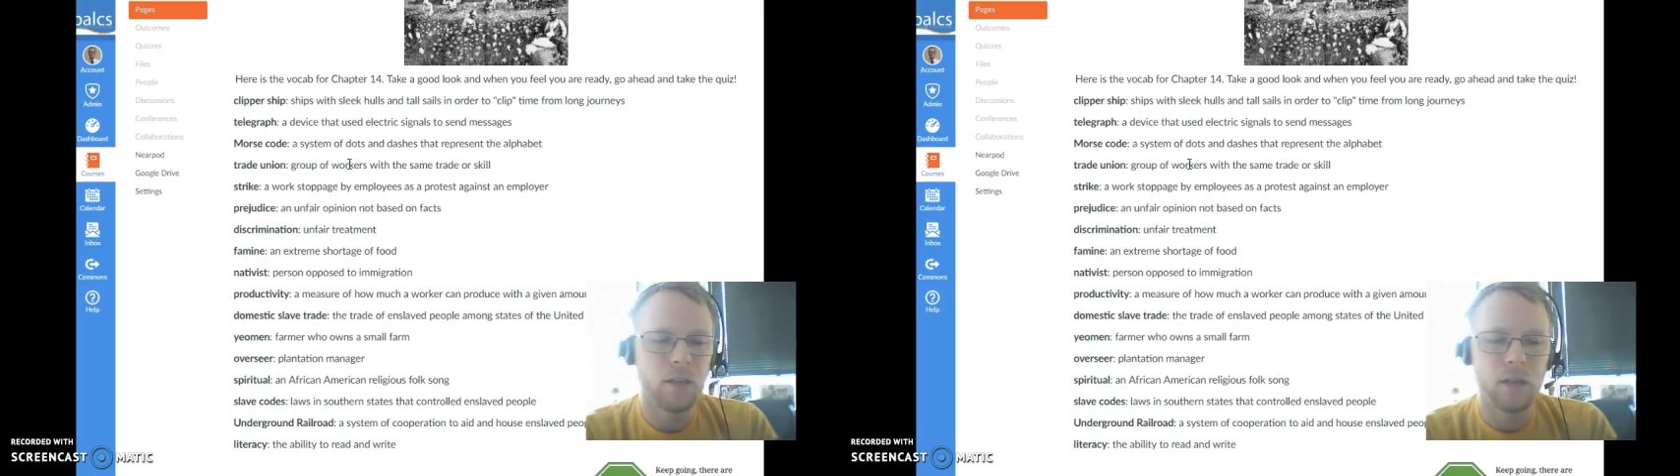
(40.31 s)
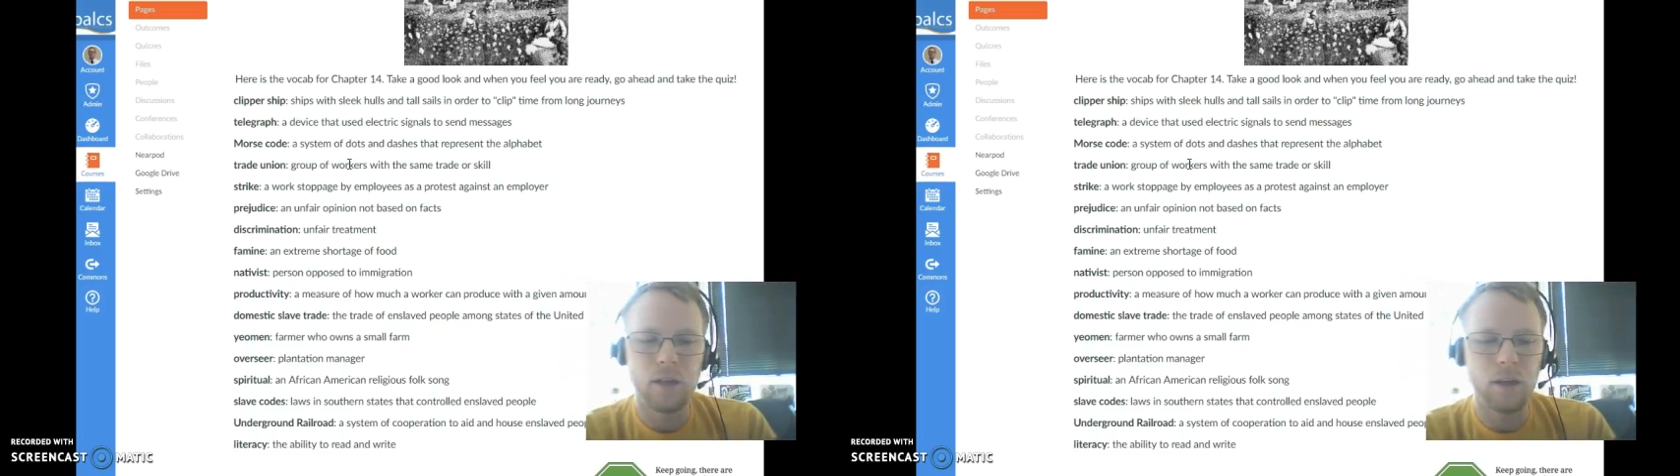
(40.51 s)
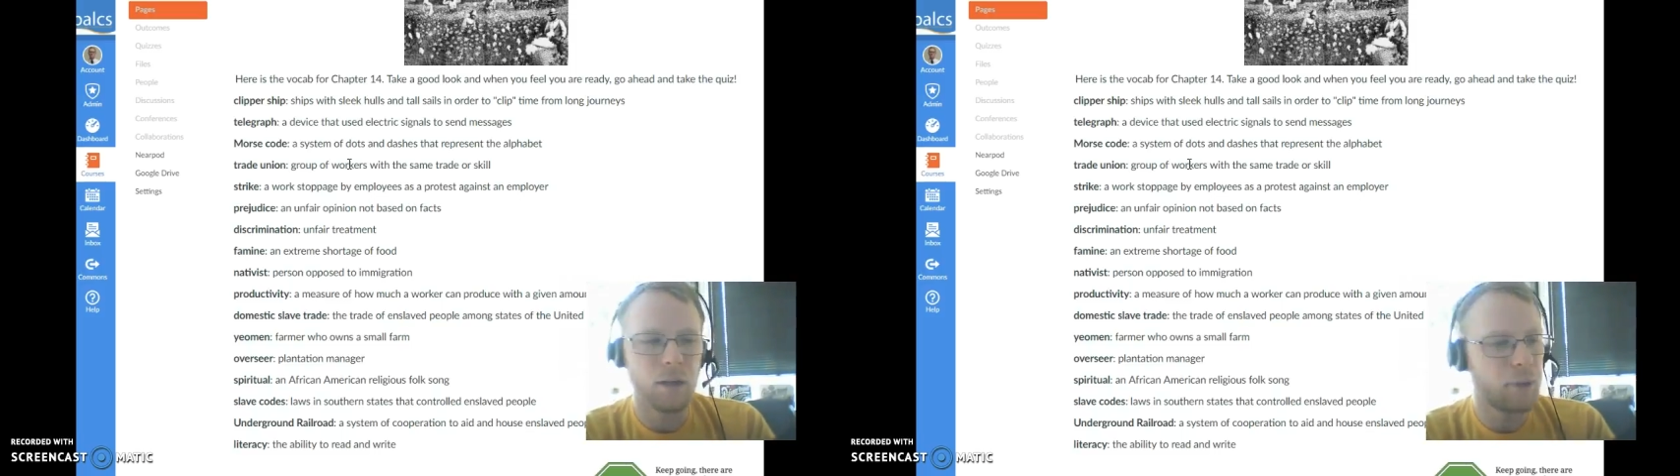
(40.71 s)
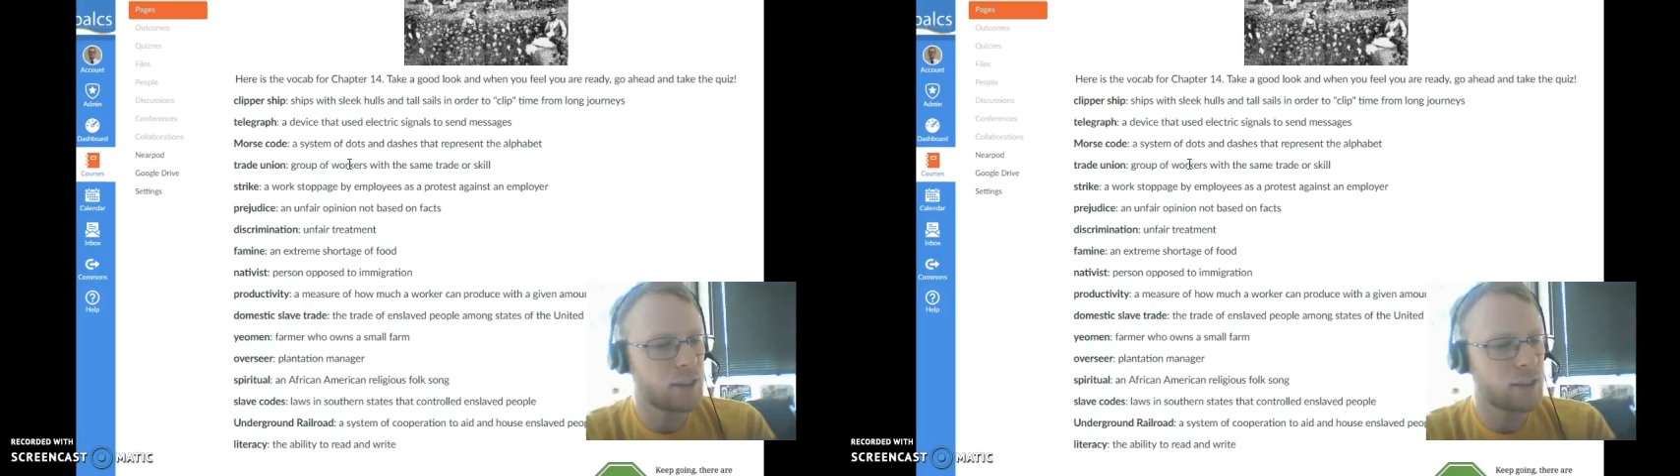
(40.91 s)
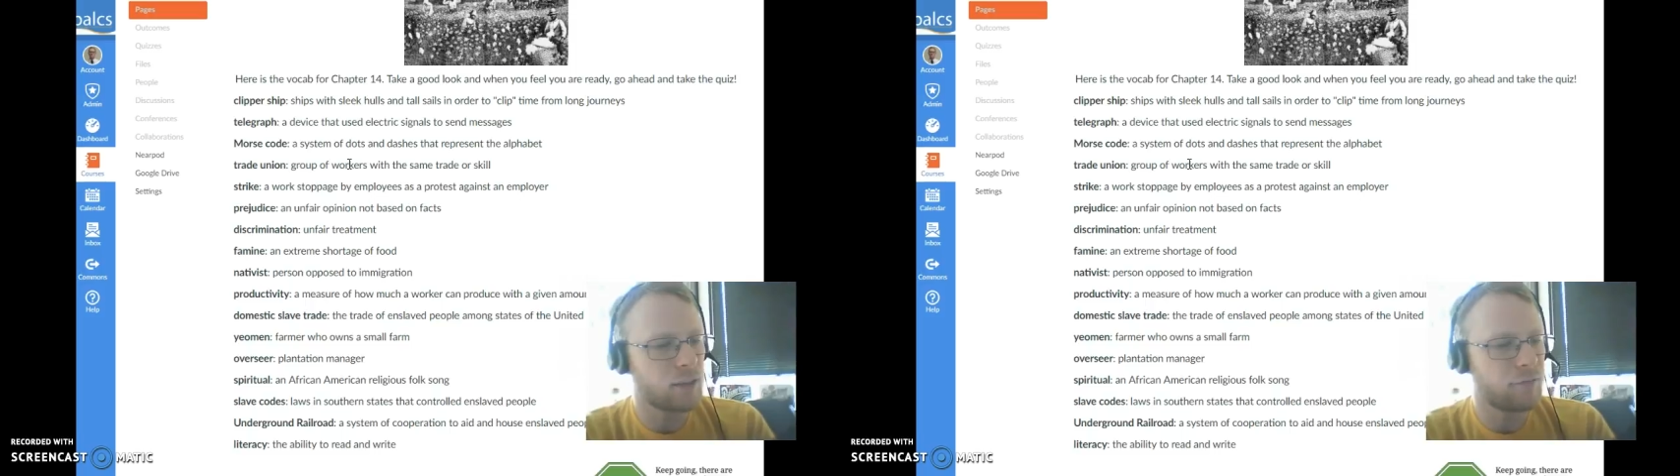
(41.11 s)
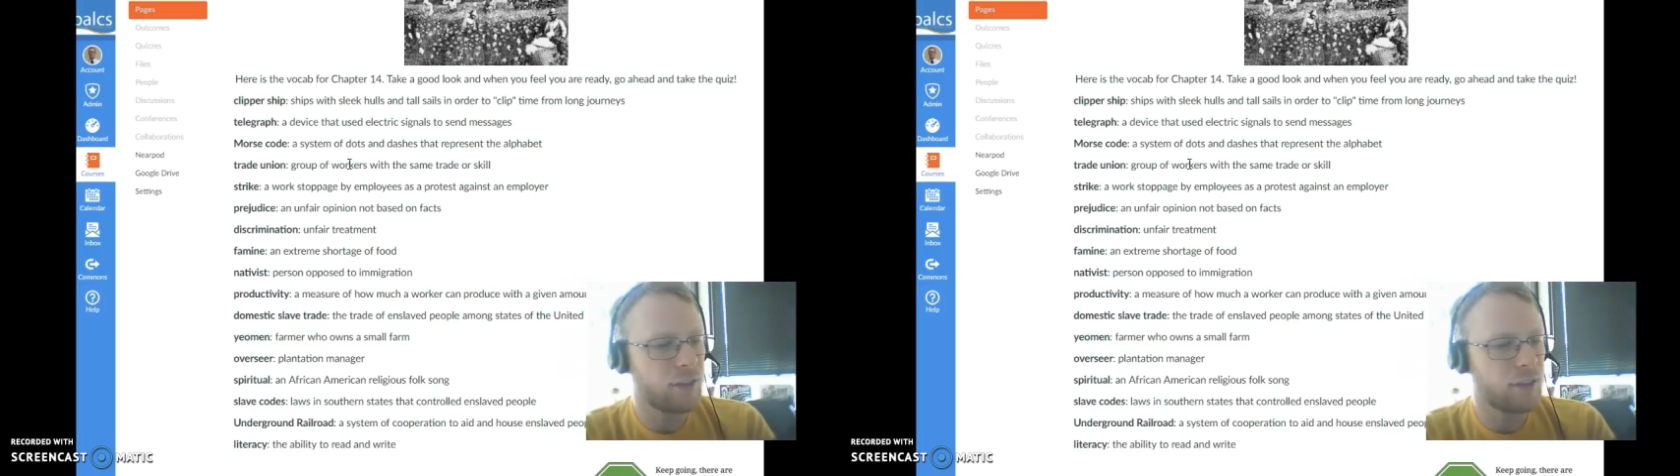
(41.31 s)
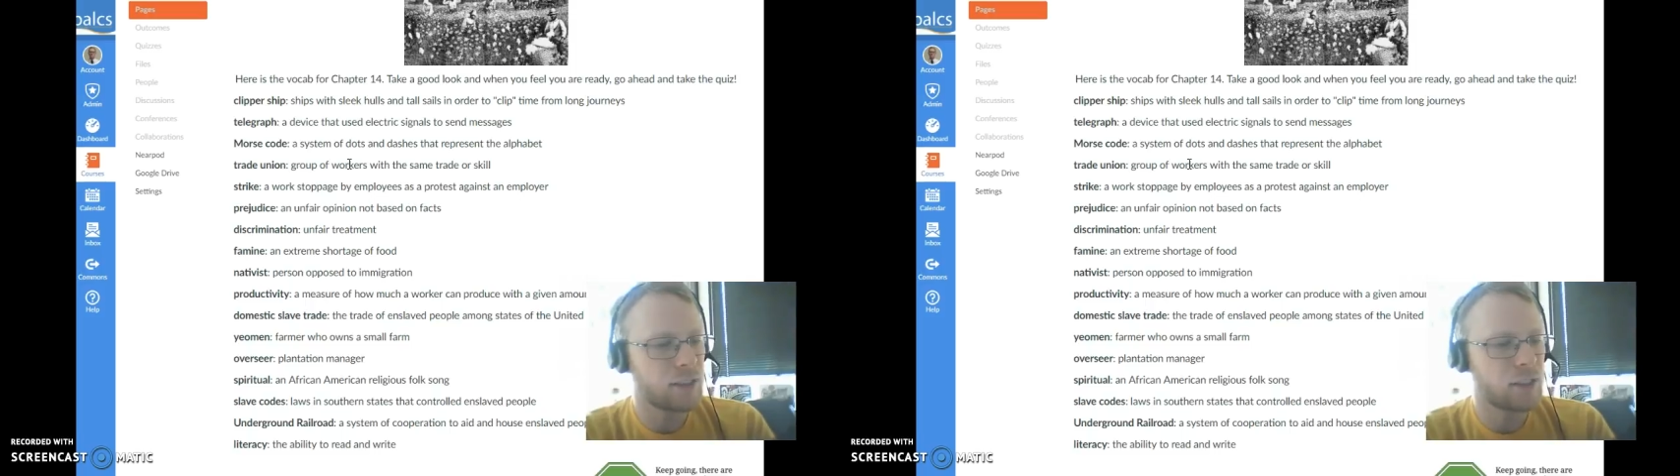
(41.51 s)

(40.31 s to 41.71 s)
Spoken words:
not based on facts.